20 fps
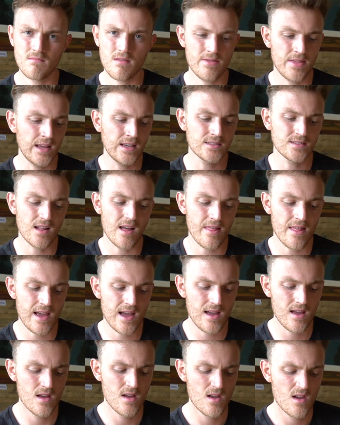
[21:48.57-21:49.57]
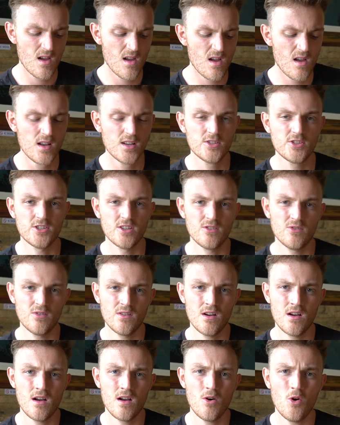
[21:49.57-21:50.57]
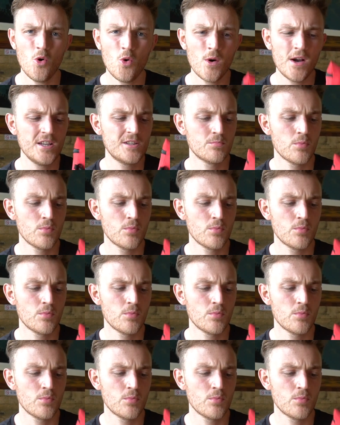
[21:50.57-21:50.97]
things like that. So always